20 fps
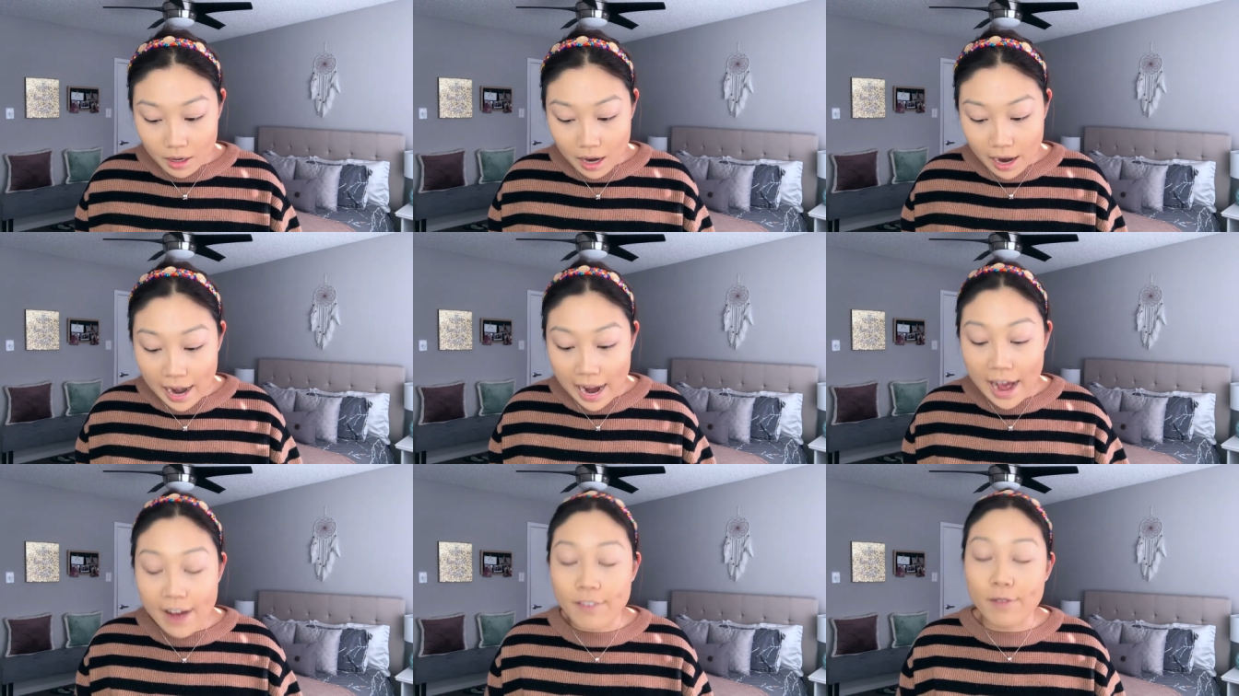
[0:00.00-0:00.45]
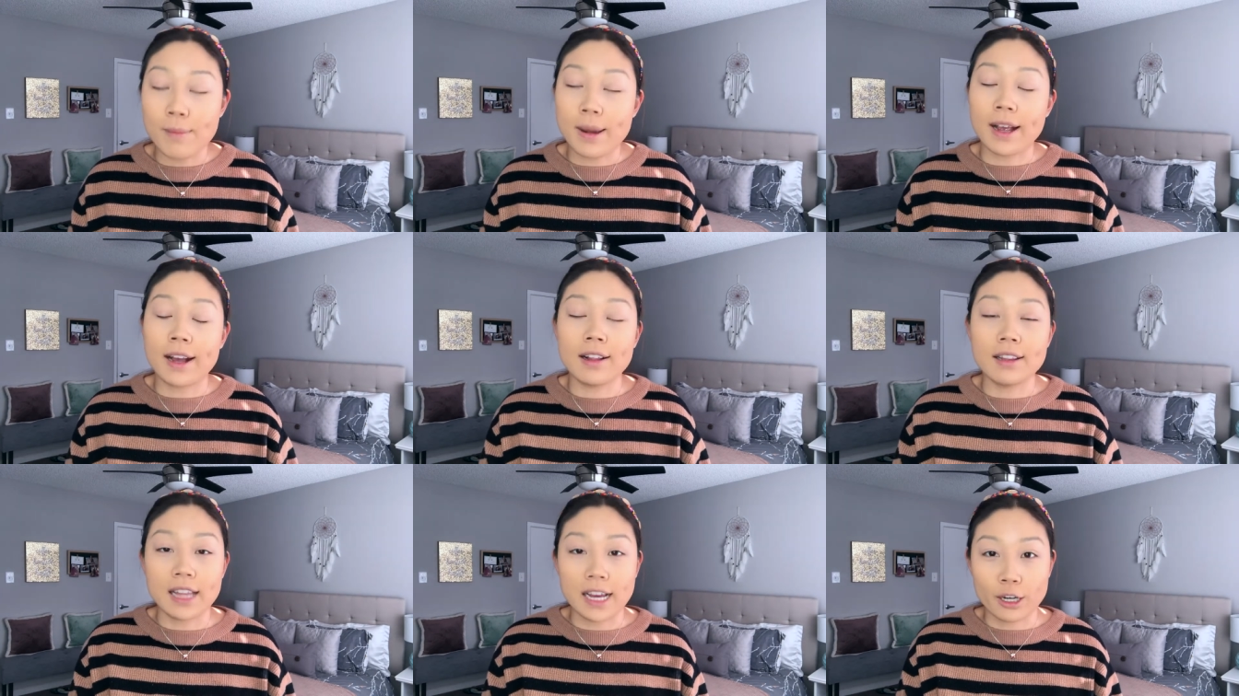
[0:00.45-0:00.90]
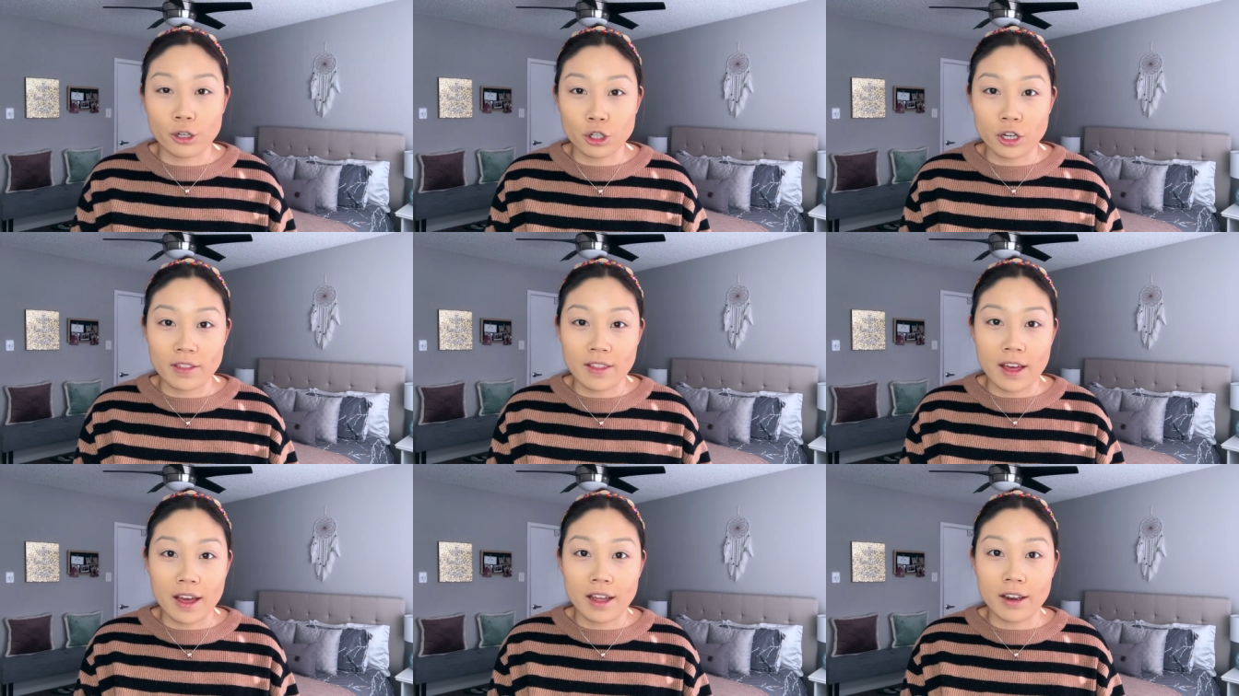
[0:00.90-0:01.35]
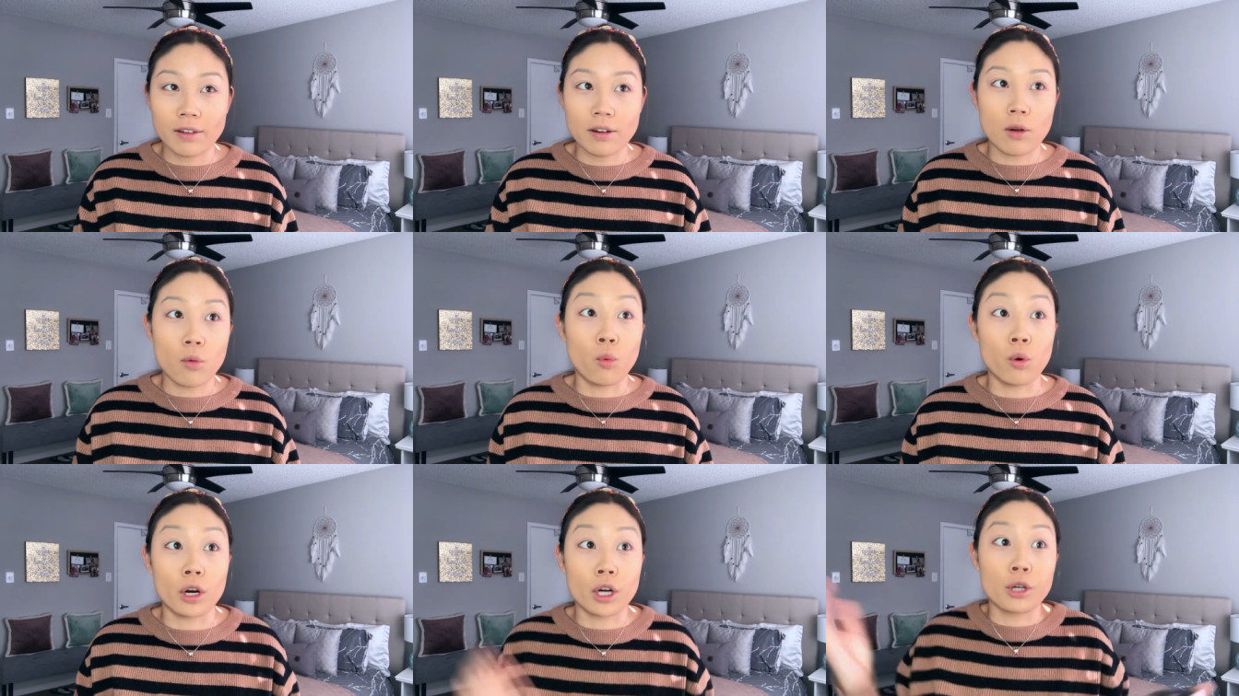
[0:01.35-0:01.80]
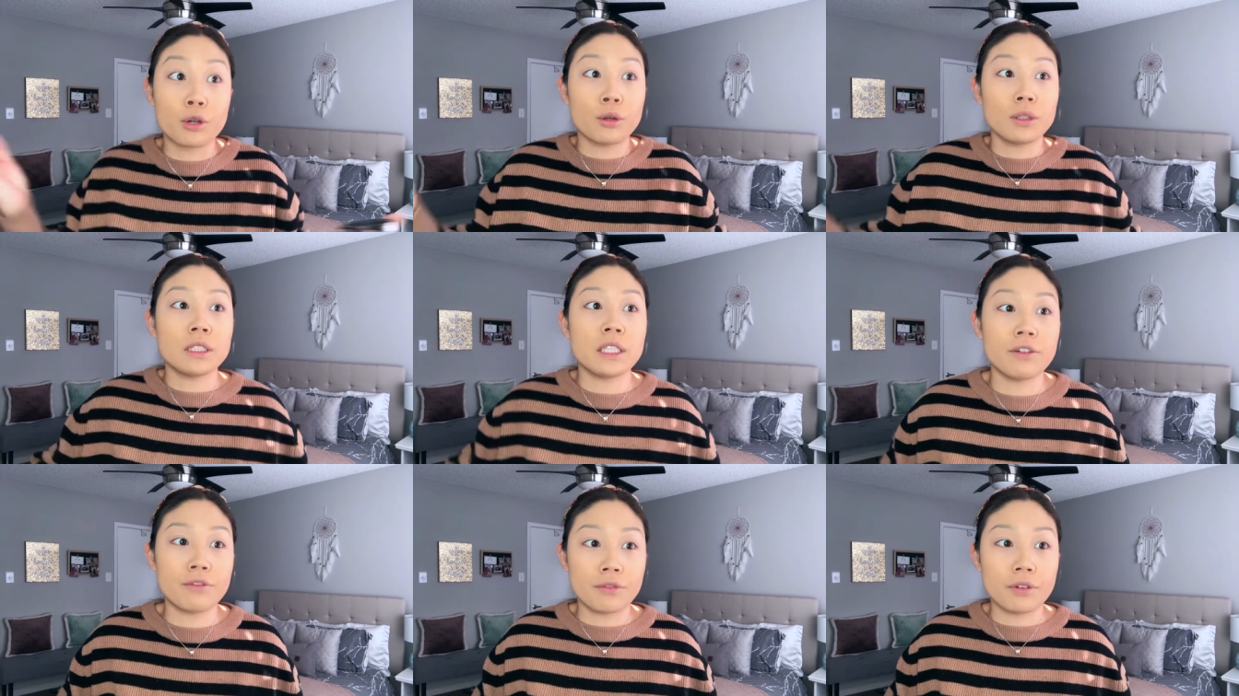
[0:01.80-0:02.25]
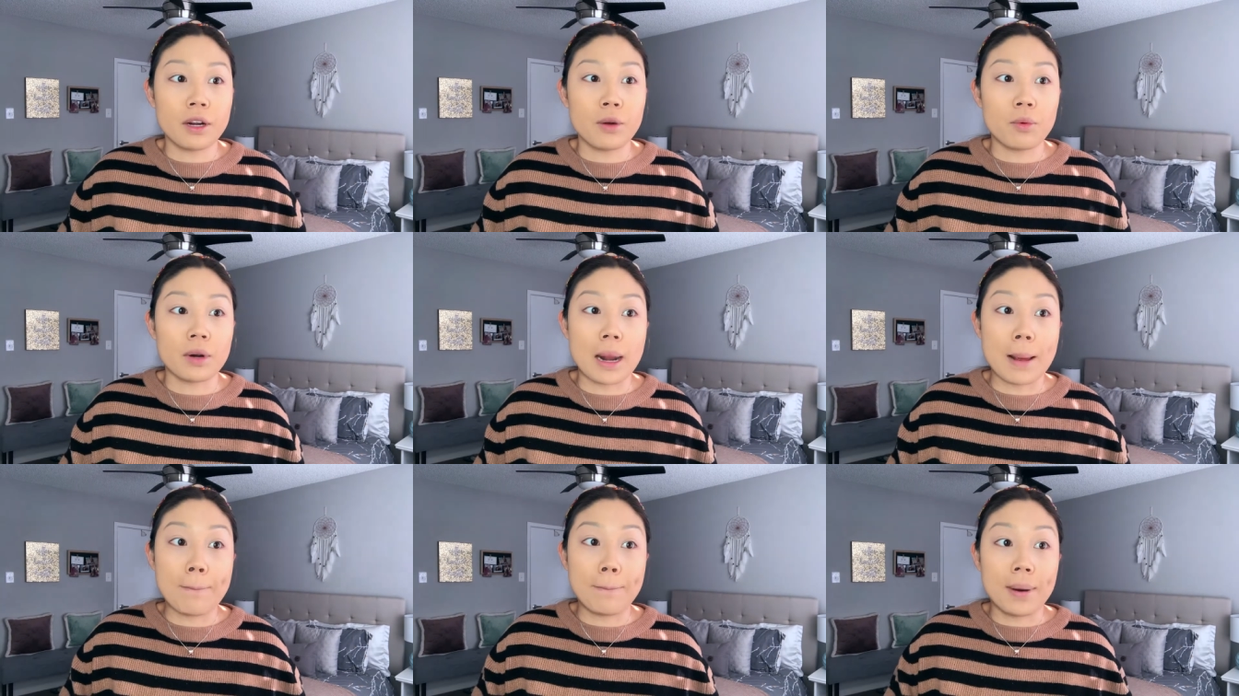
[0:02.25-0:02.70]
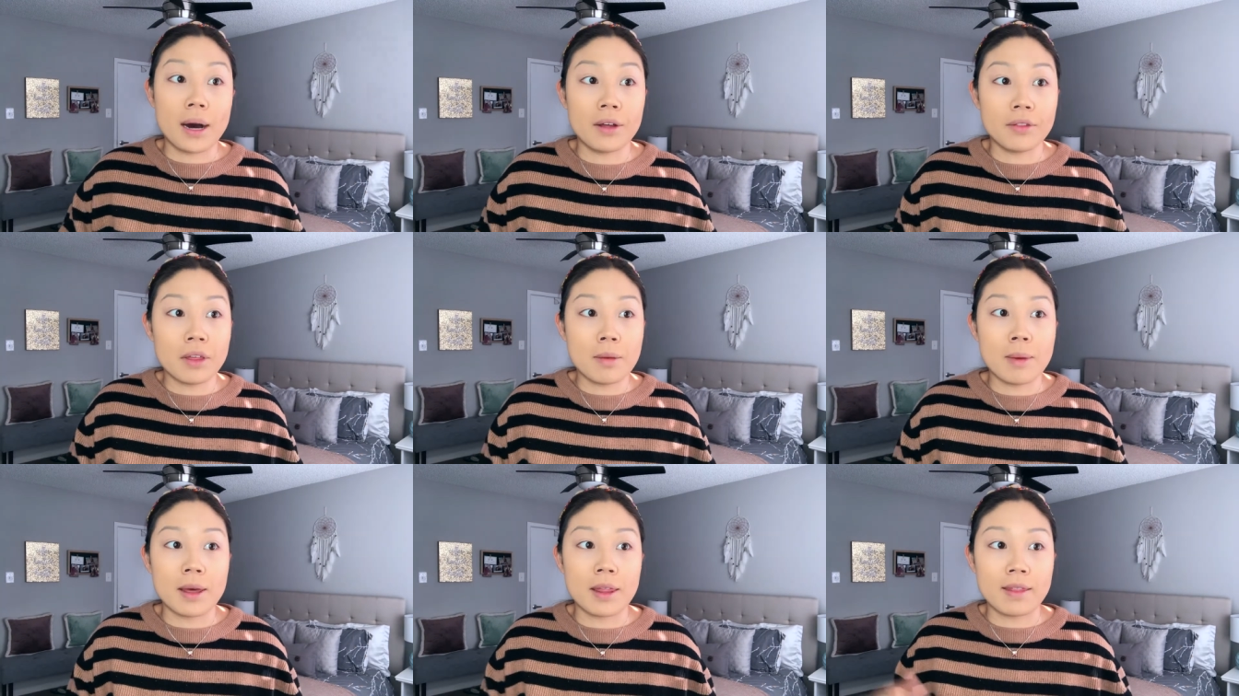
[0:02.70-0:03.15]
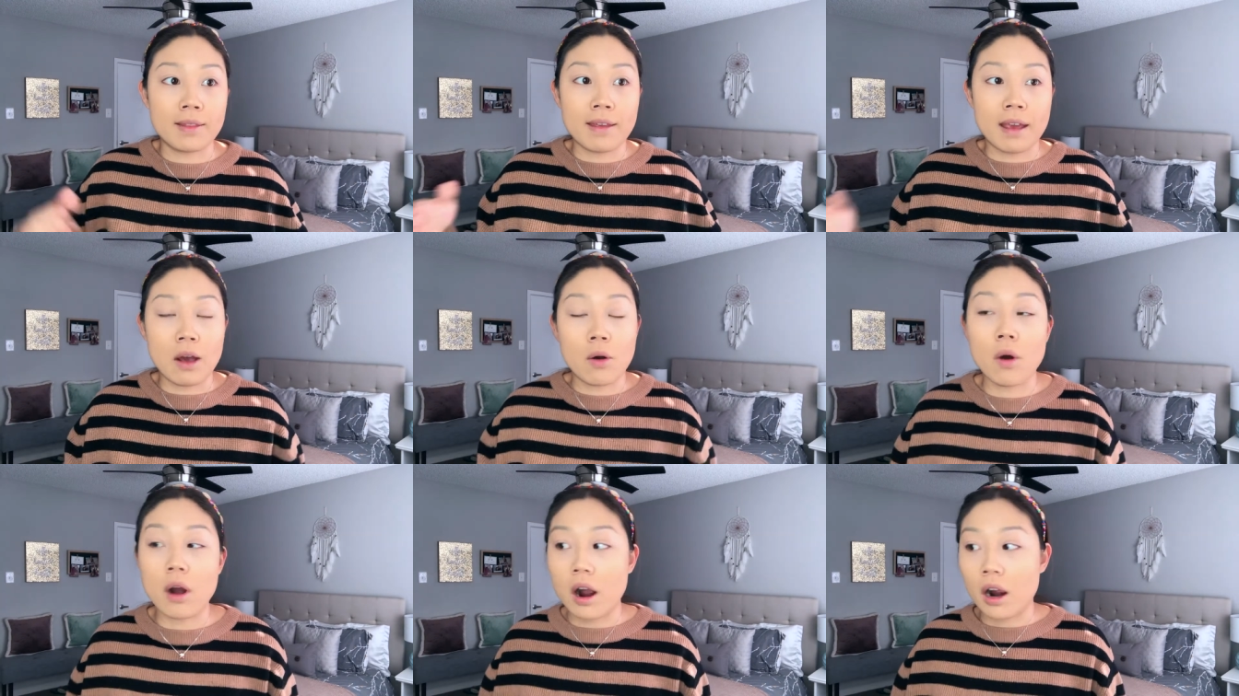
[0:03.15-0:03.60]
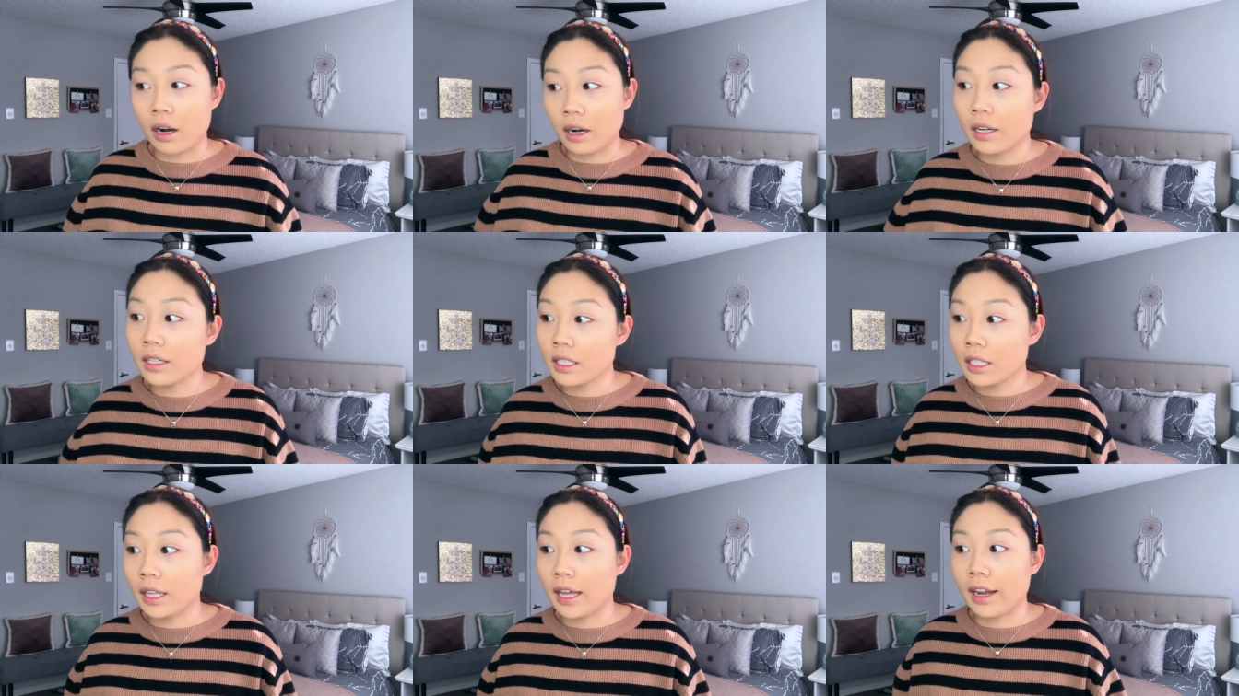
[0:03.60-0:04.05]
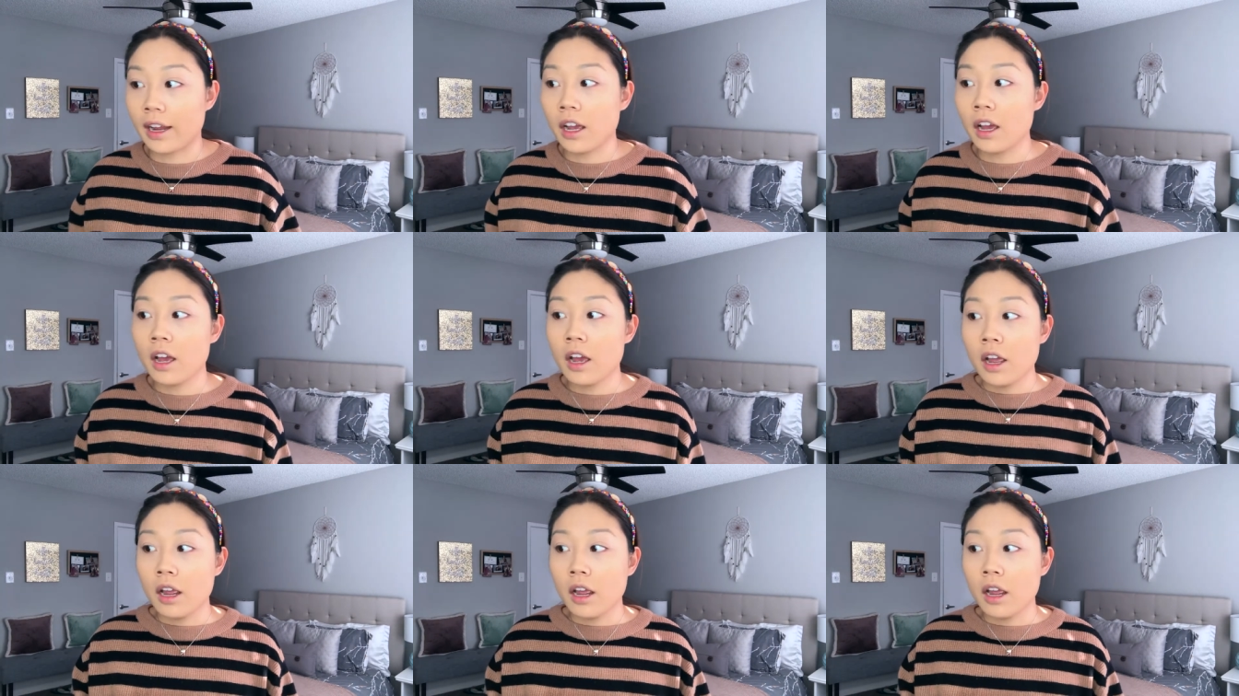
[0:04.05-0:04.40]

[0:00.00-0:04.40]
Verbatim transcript: I have in my collection that were cruelty free when I bought them and now aren't, like